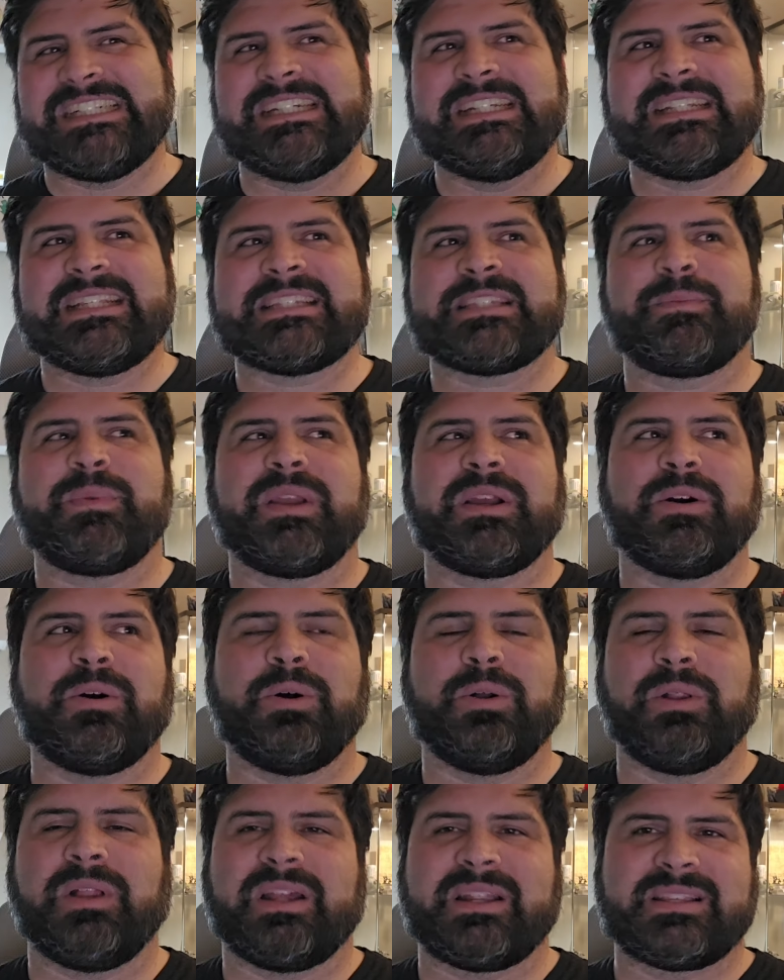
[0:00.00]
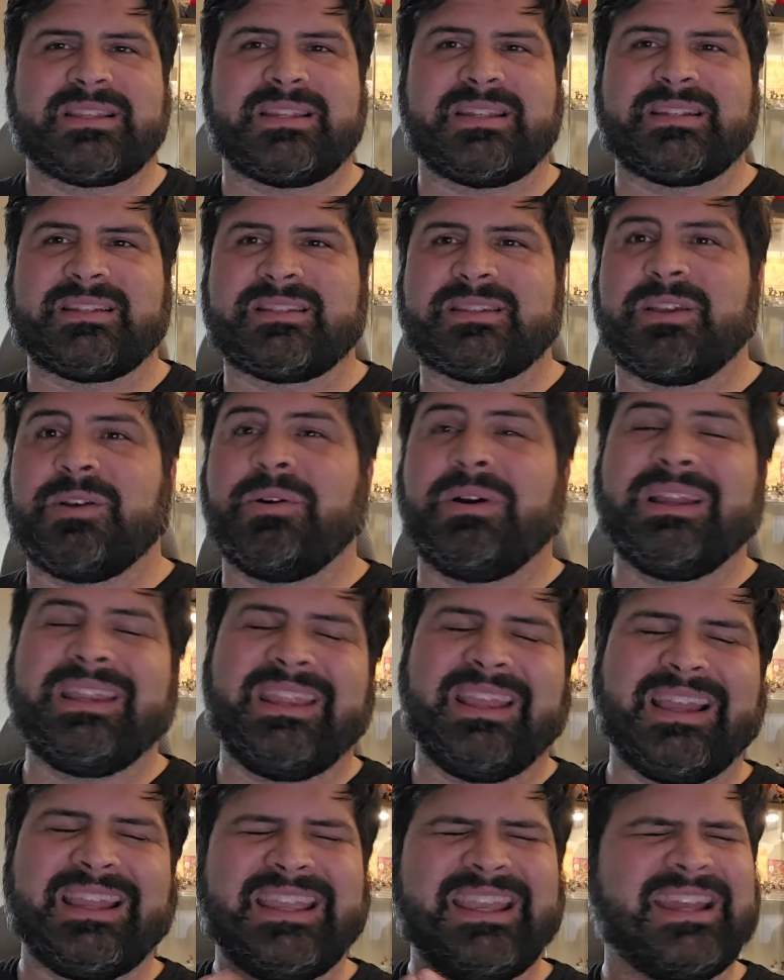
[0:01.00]
it doesn't make a whole lot of sense. So
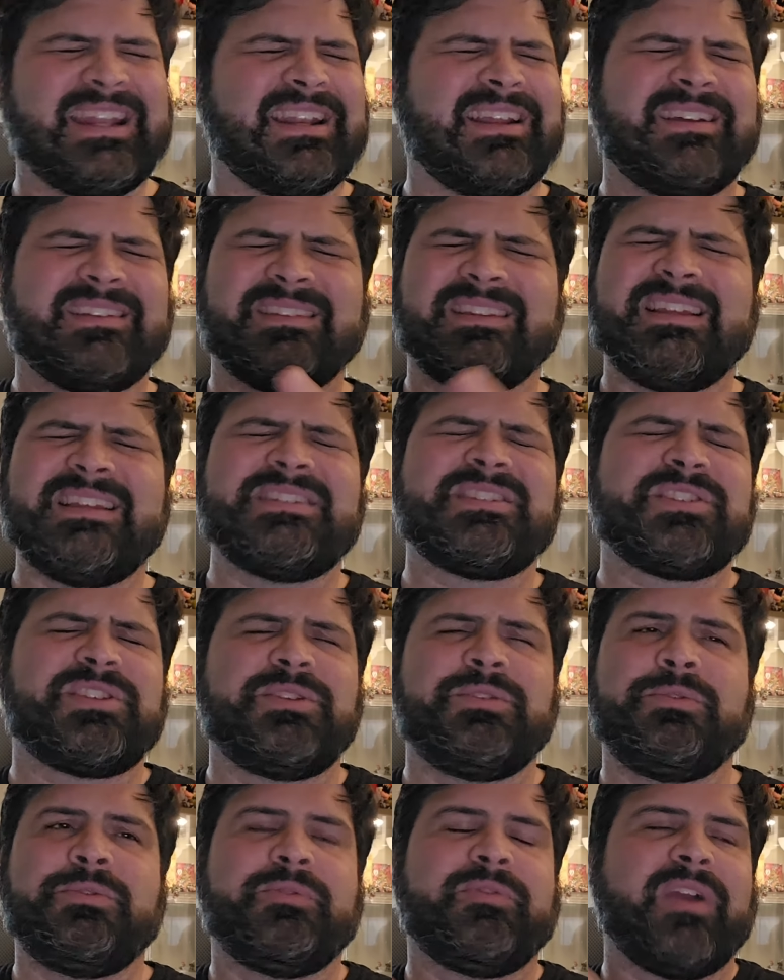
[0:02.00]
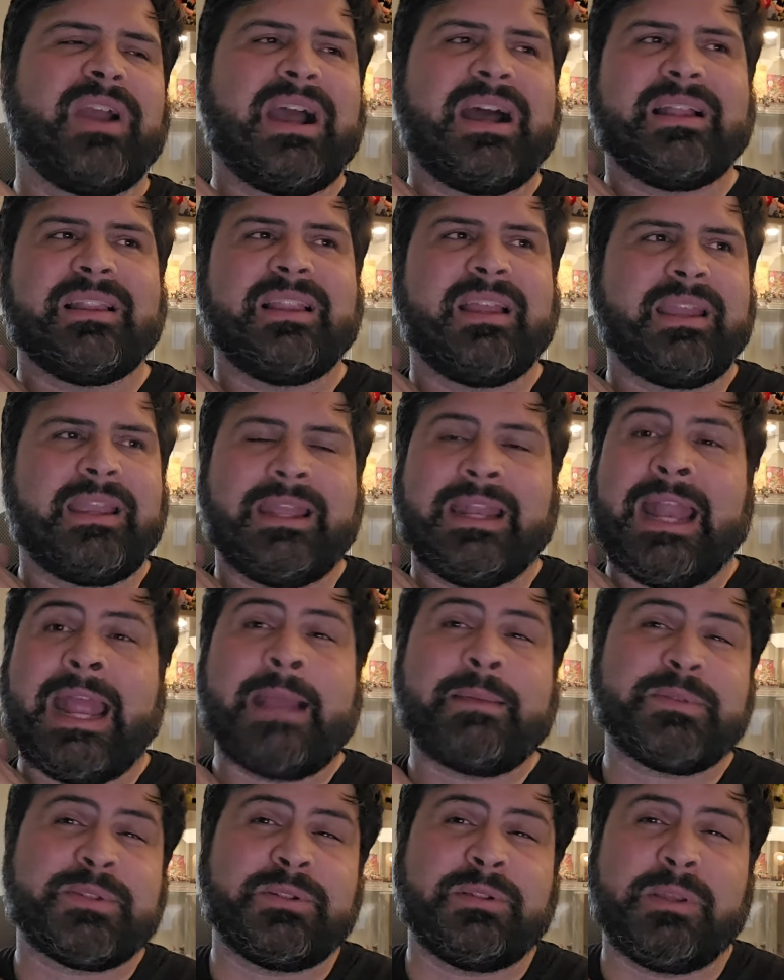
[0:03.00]
again, unless you've got like an
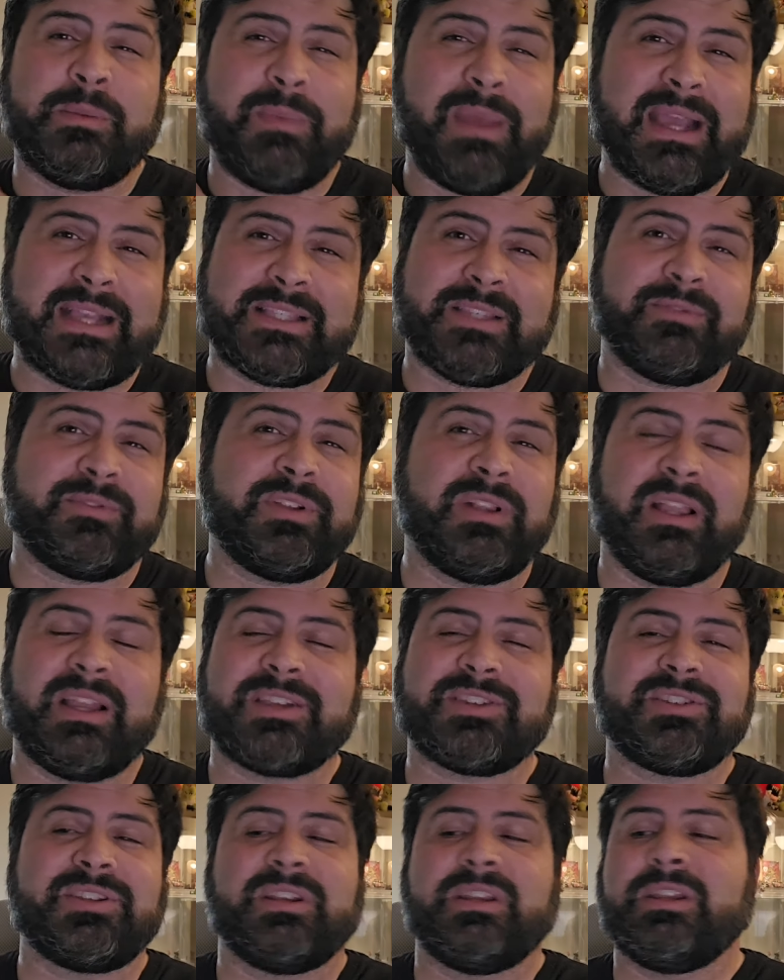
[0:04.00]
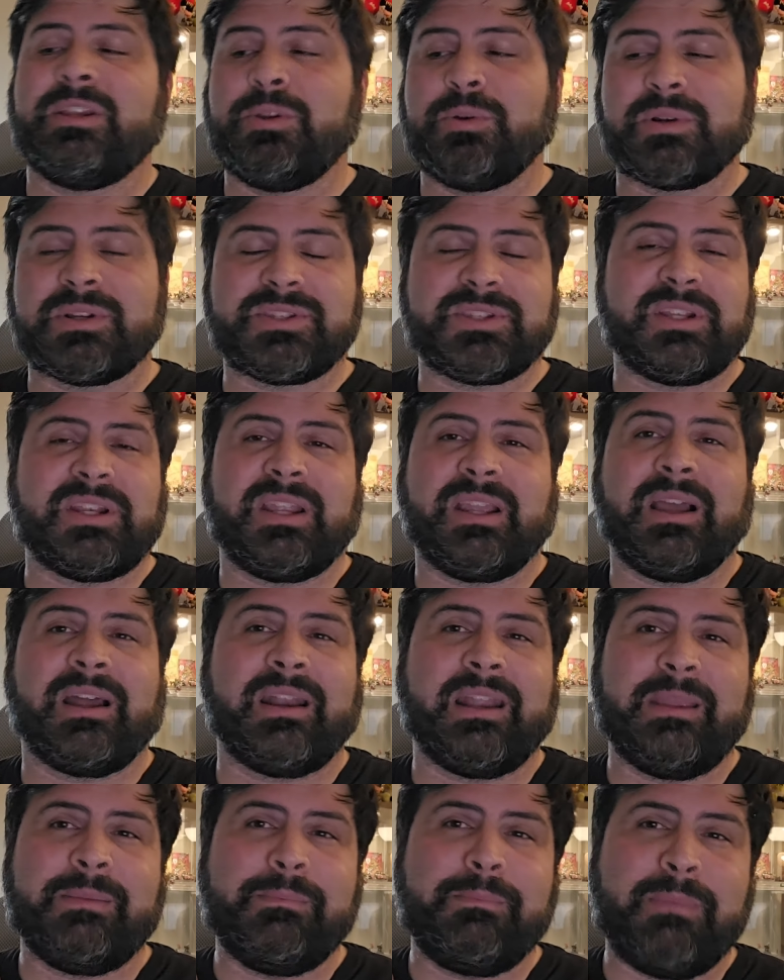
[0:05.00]
absolutely massive collection and you are sitting
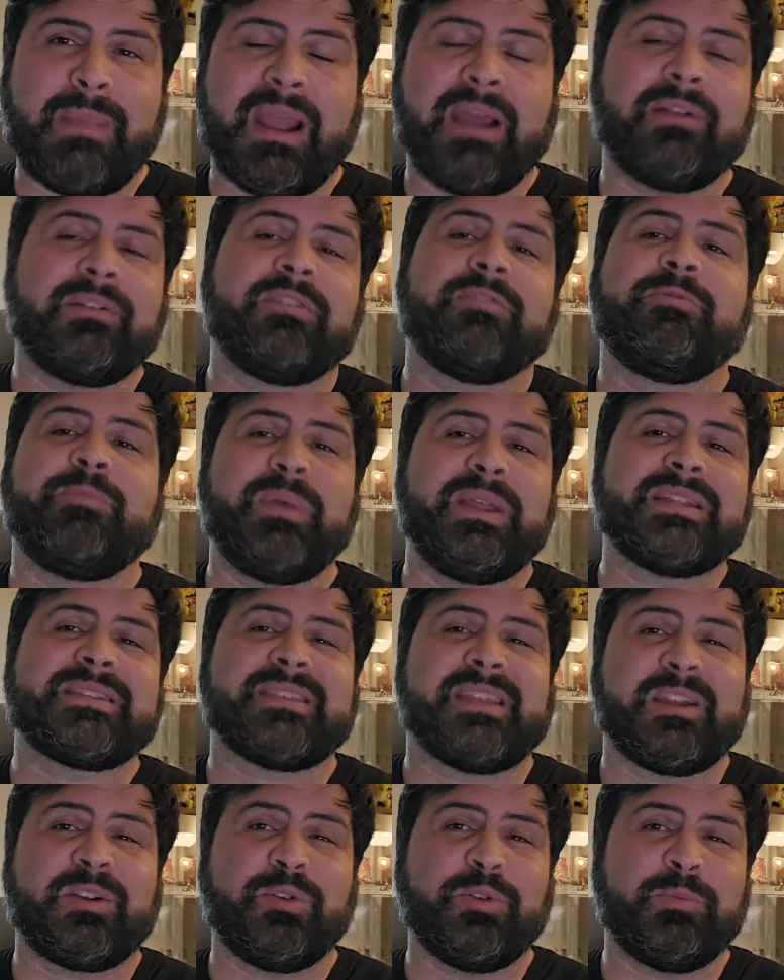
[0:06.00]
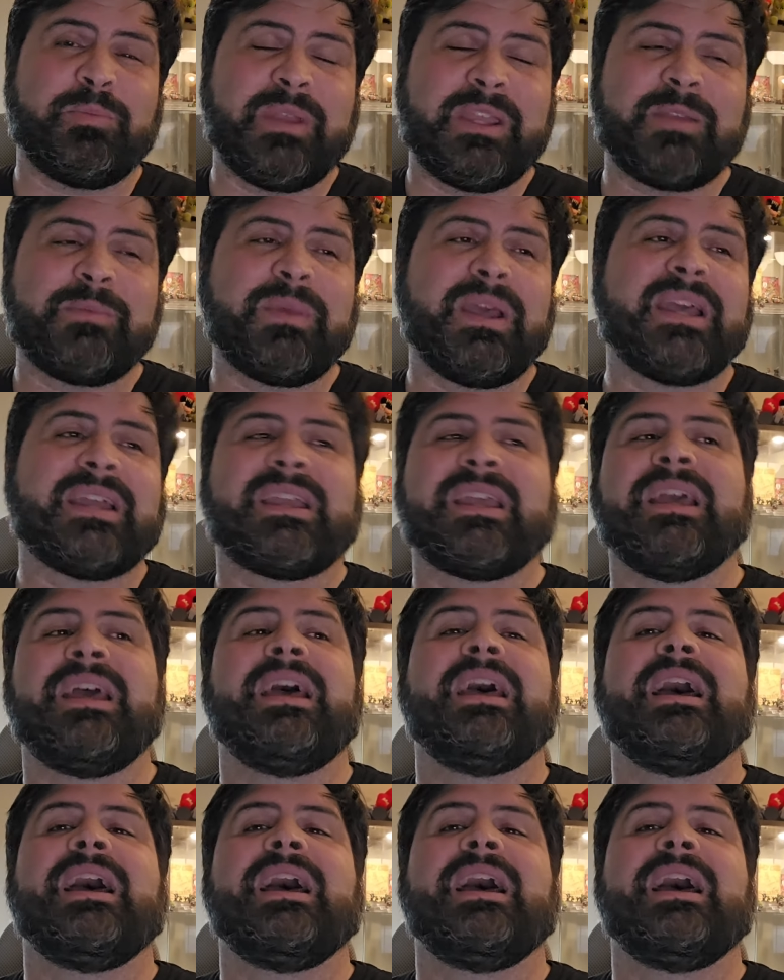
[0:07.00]
on a mound of bits like old Big Mek,